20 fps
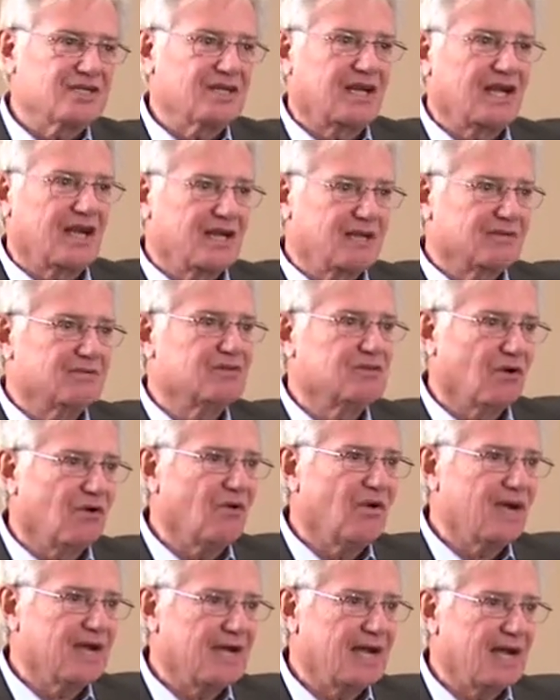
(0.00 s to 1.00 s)
She kind of
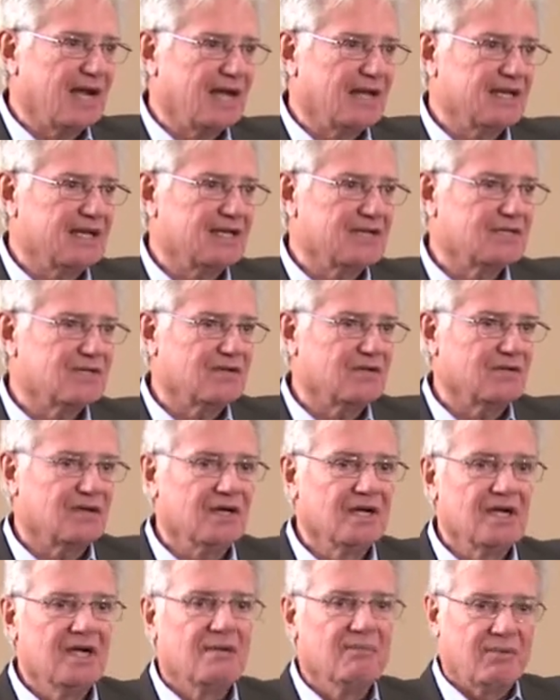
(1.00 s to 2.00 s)
toyed at it,
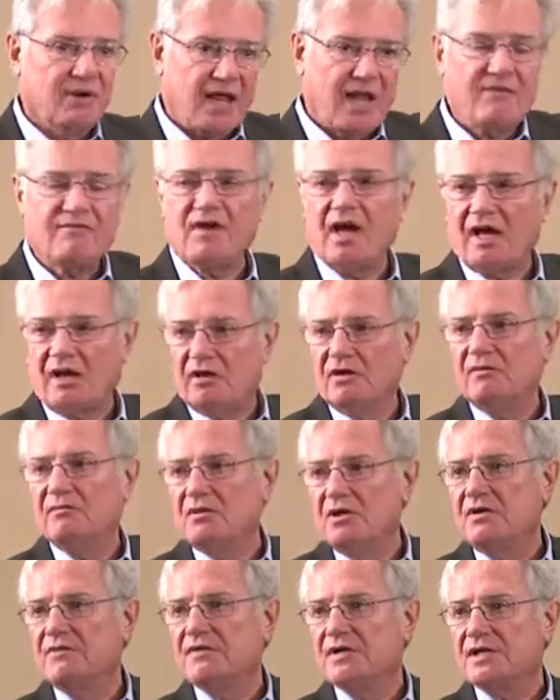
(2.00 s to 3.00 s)
etc. But I've got her
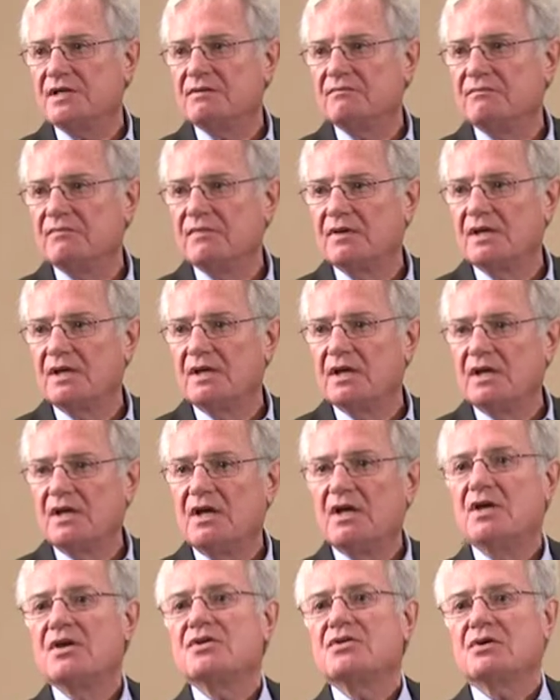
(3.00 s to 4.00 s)
moving.
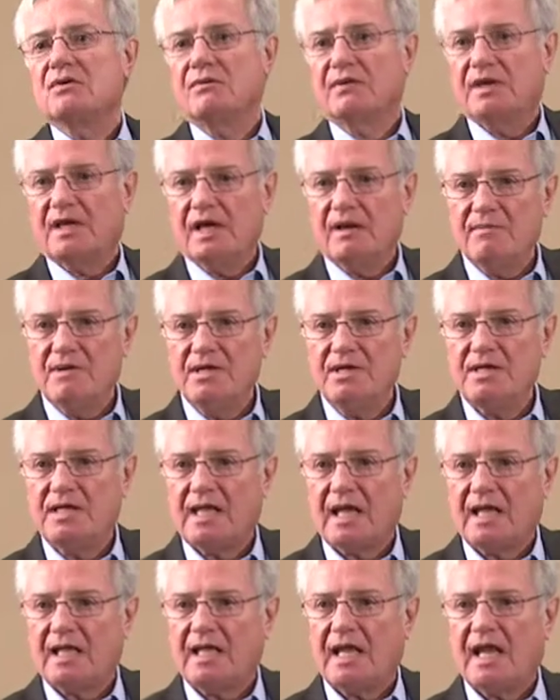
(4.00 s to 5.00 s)
So we come into
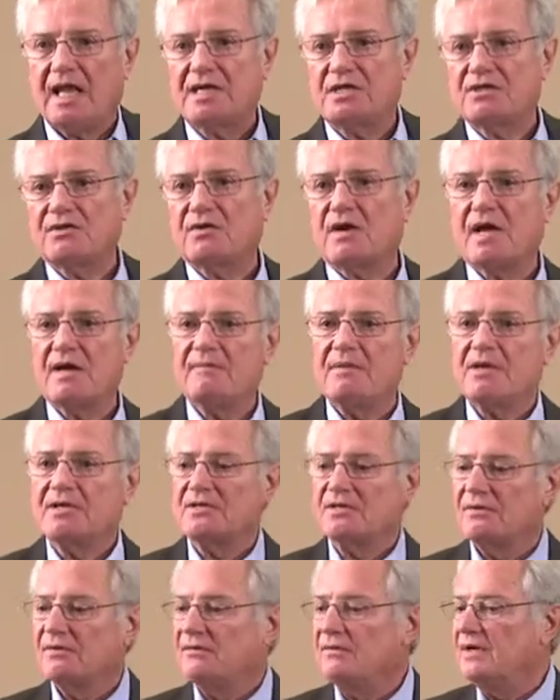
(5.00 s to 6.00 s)
that last
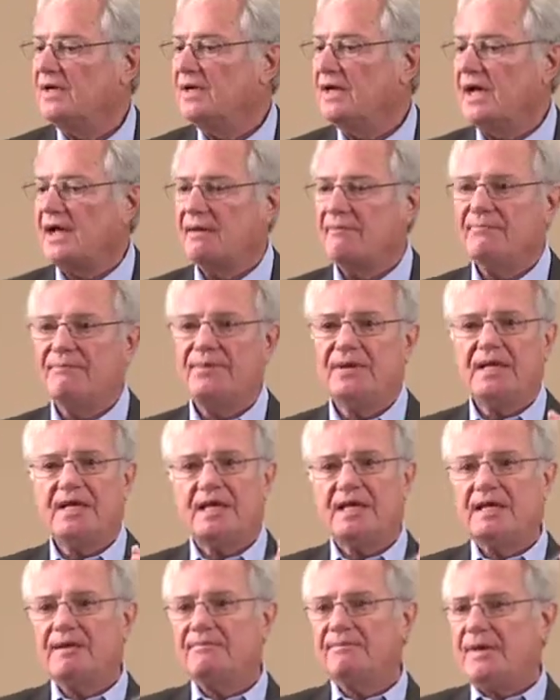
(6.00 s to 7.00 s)
trimester. We got
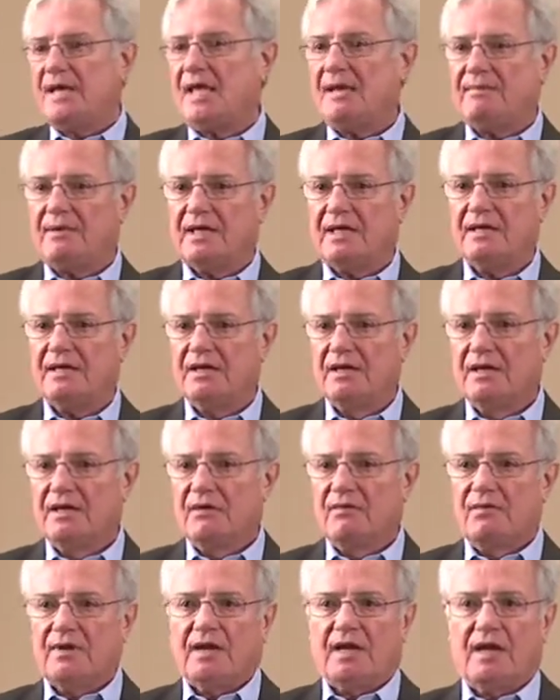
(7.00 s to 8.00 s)
big baby.
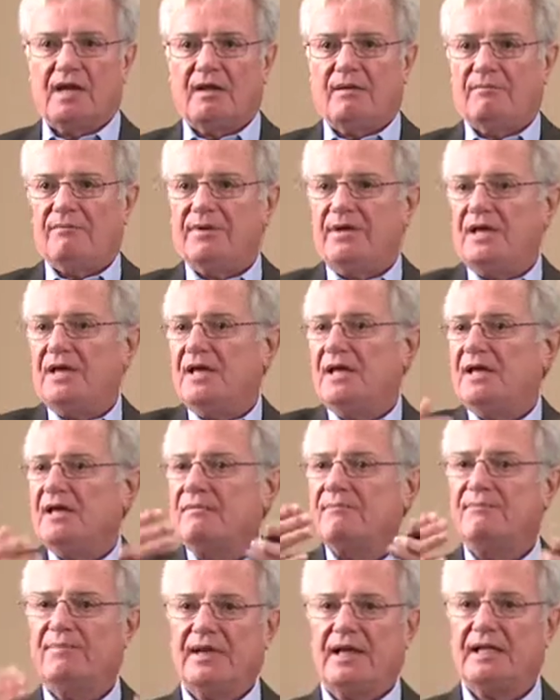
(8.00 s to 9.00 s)
We got a
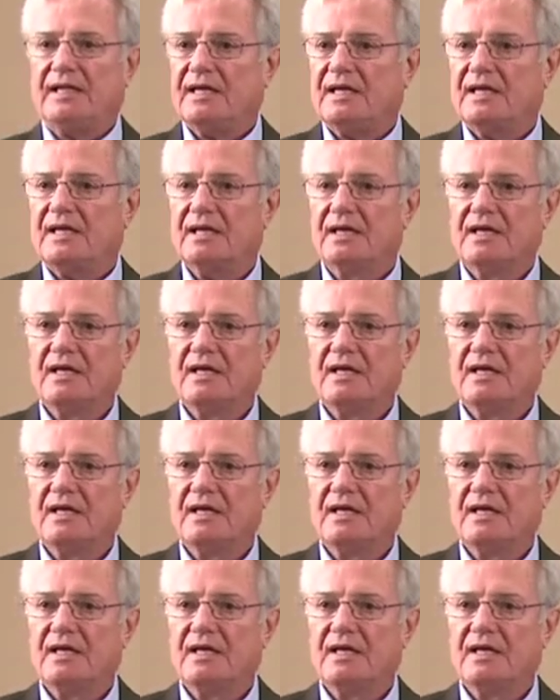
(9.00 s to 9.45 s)
big belly.